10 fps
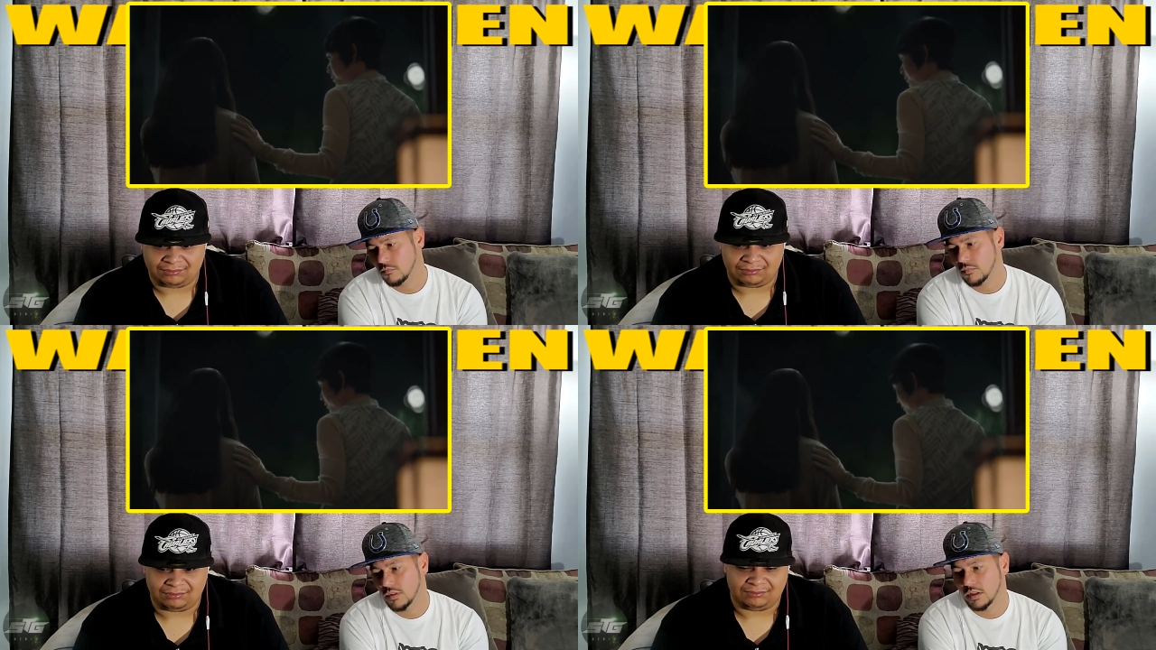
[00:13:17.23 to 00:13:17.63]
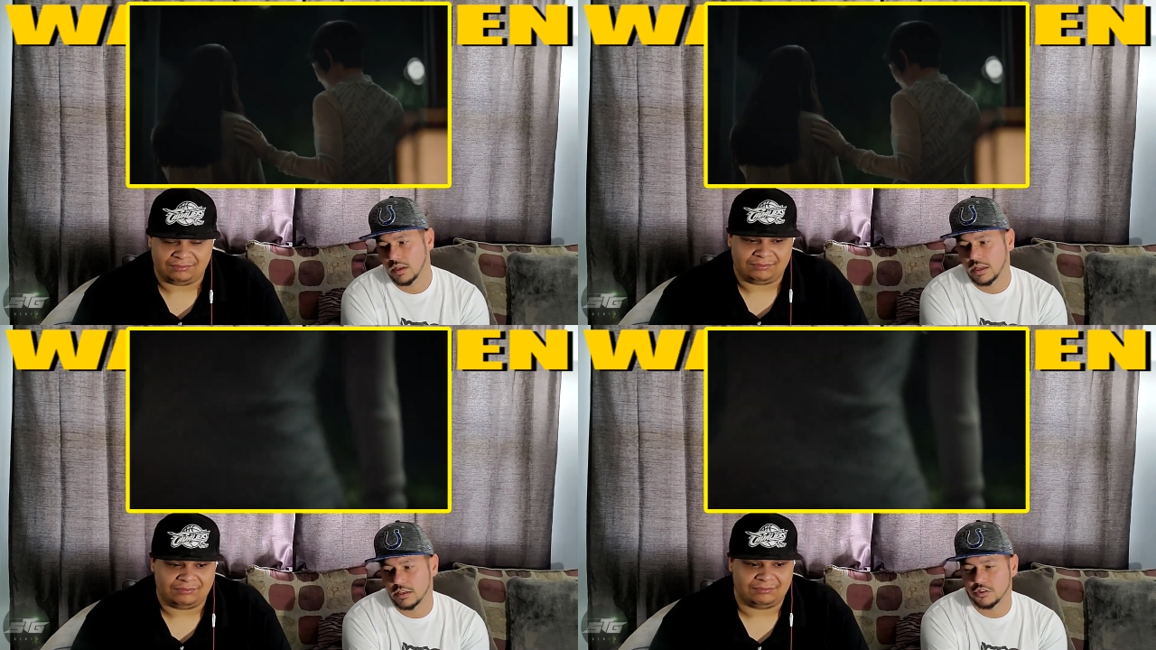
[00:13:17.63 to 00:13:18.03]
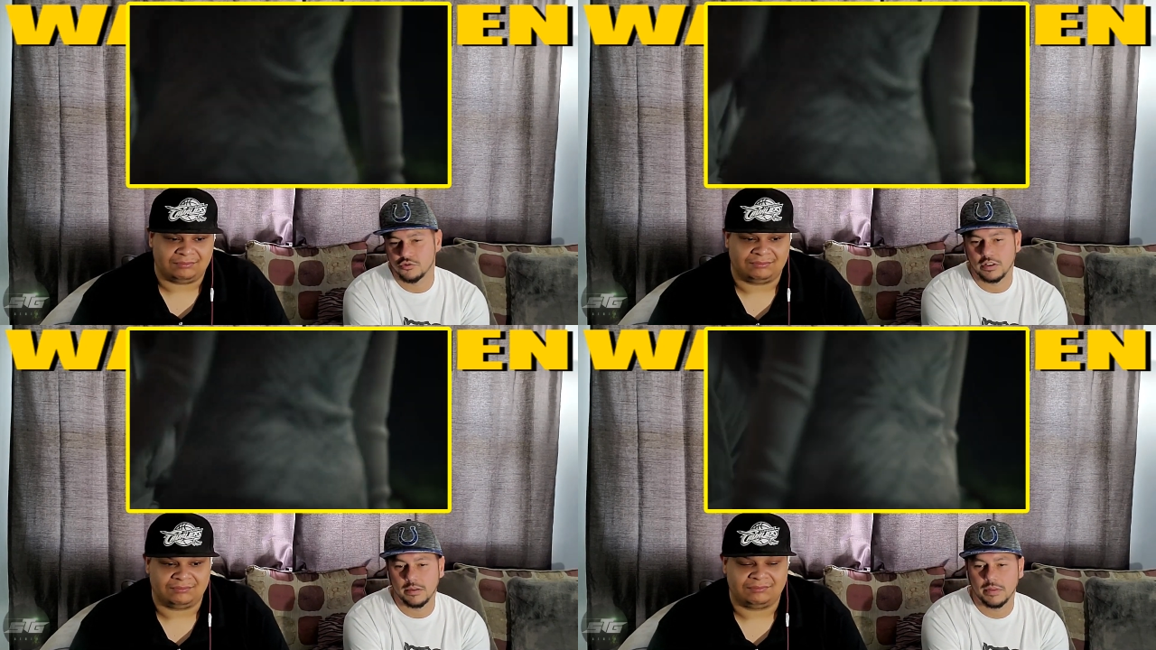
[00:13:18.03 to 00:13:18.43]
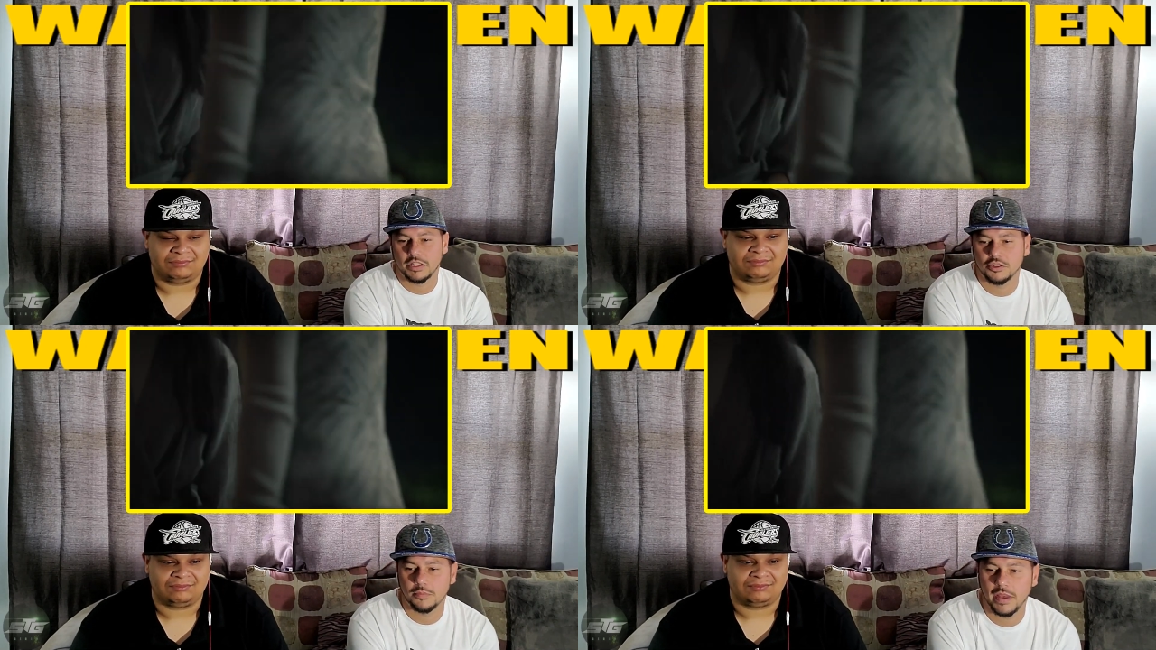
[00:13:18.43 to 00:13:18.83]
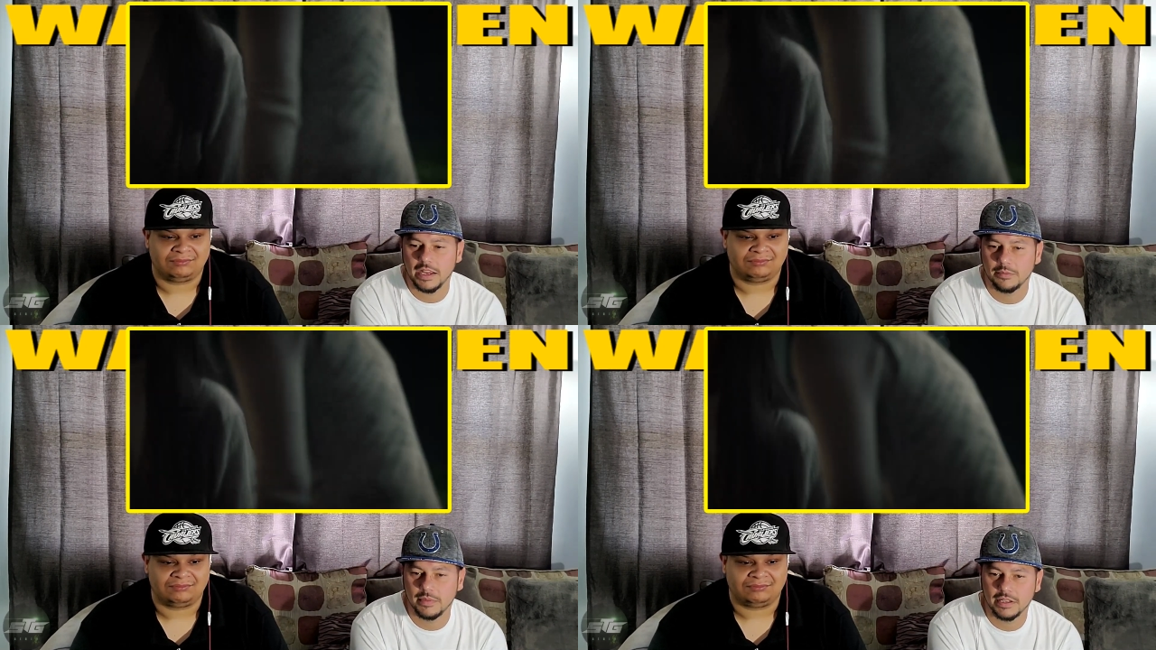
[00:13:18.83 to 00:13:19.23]
Speaker 1: I had a dream that you
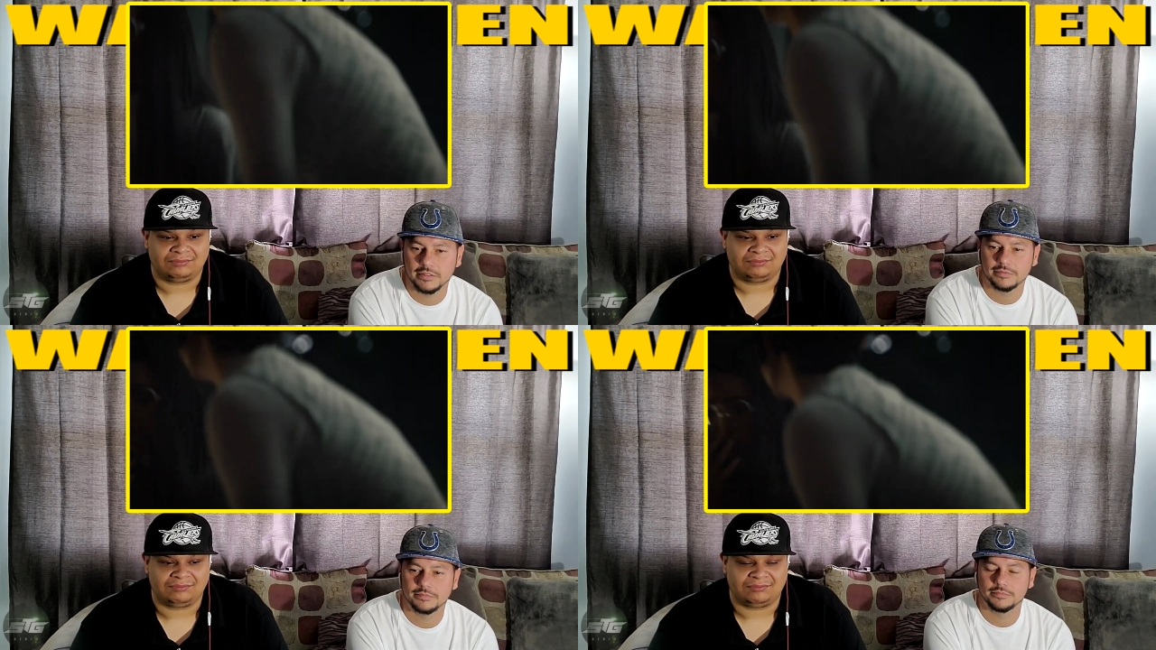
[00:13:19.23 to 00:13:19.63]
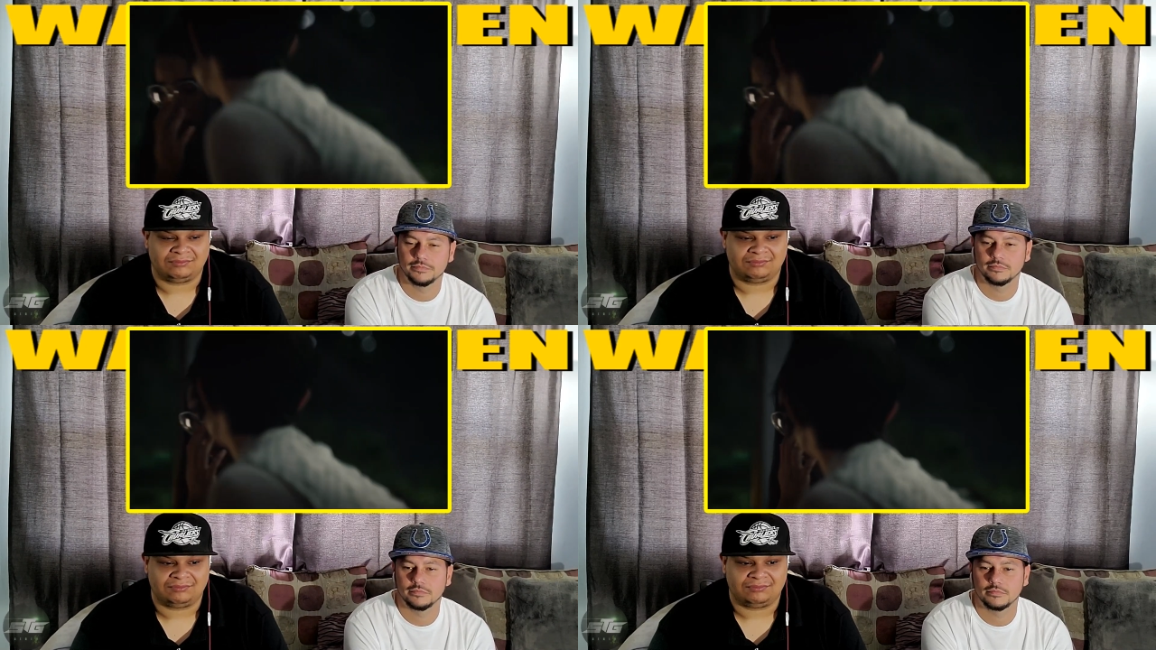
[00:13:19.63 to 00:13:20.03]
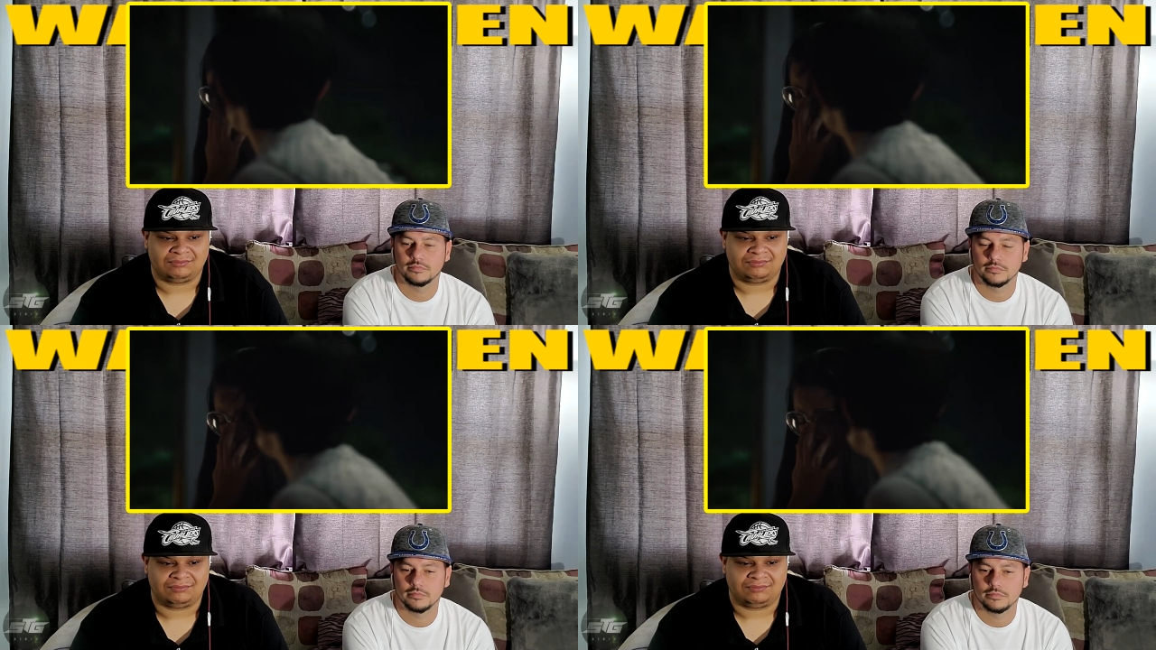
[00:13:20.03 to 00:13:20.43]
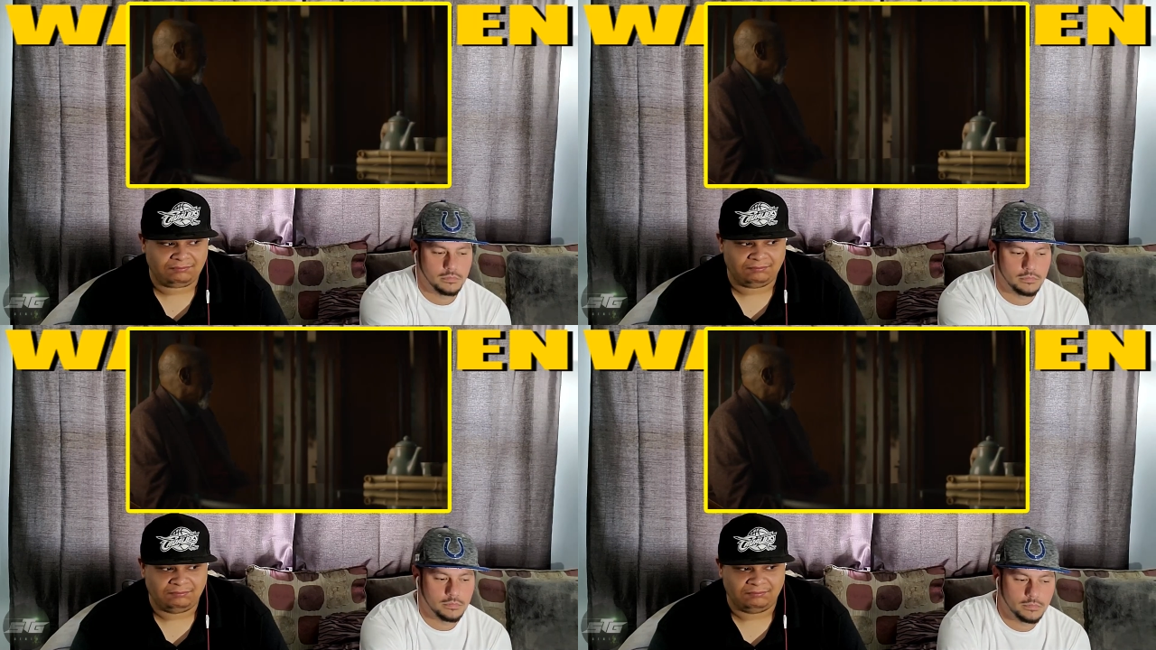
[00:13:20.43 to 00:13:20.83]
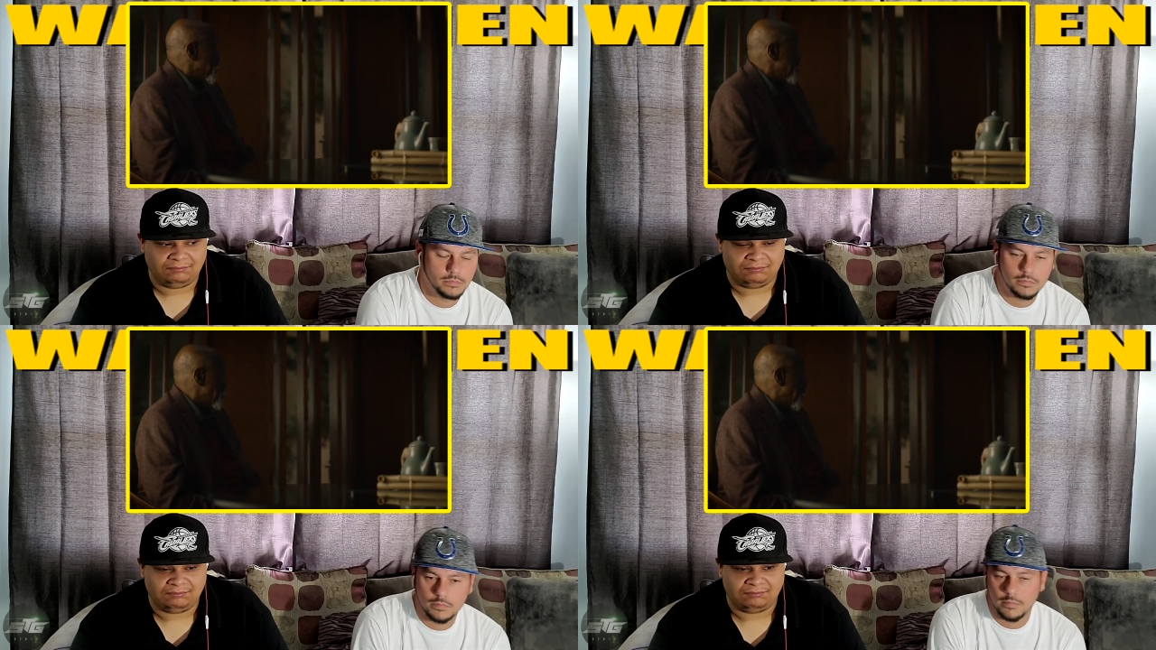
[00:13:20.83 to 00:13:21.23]
made me. Young
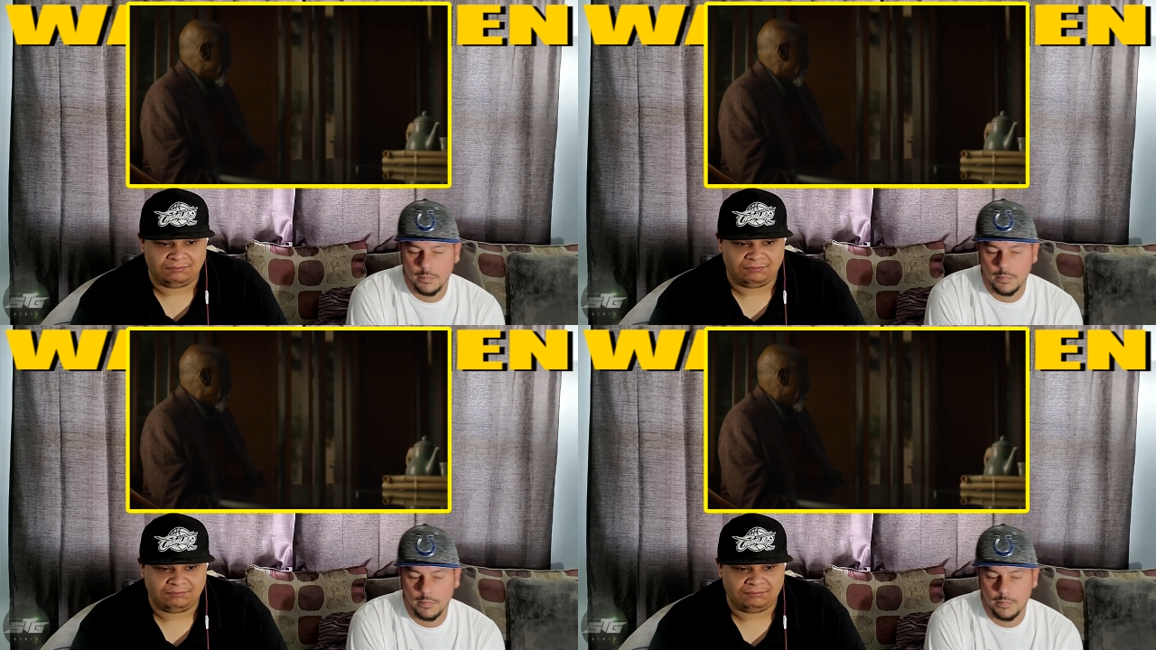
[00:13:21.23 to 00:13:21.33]
lady.